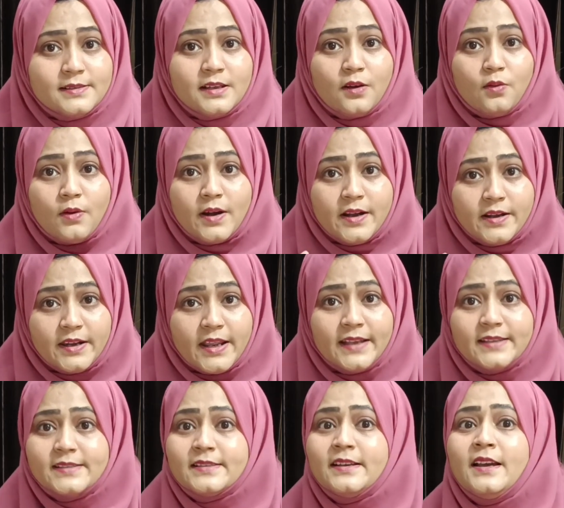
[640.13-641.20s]
The
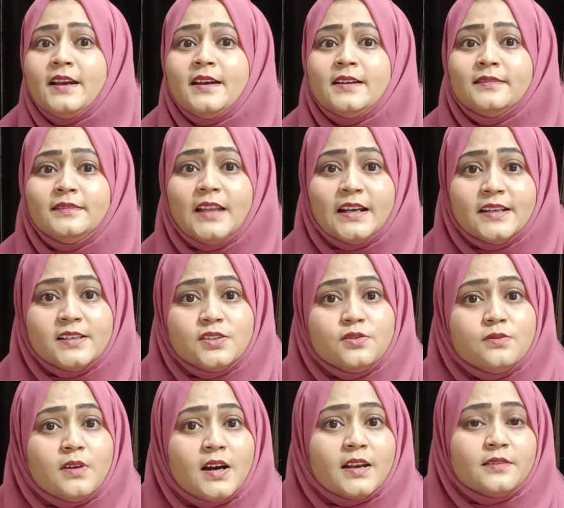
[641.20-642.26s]
context, that is,
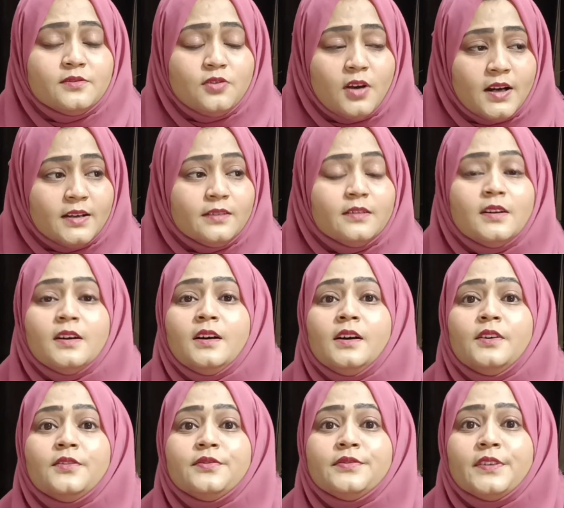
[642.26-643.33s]
you are not
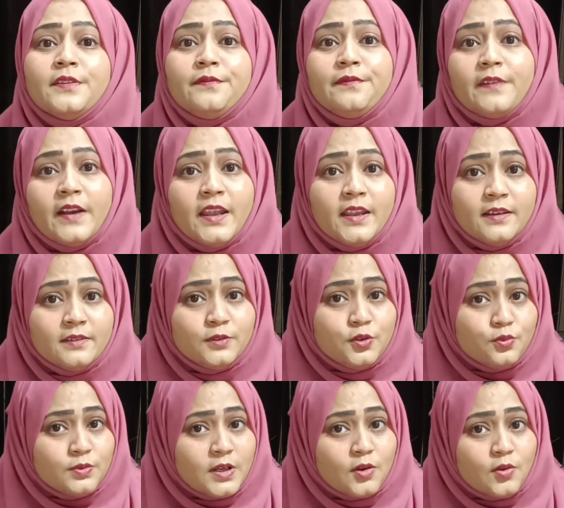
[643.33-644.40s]
referring
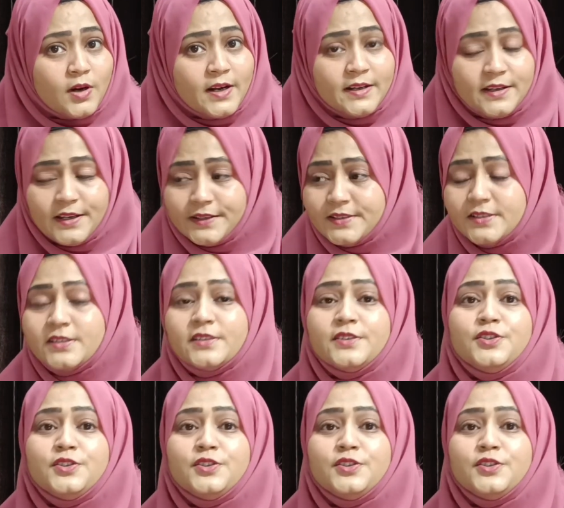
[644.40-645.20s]
to the context.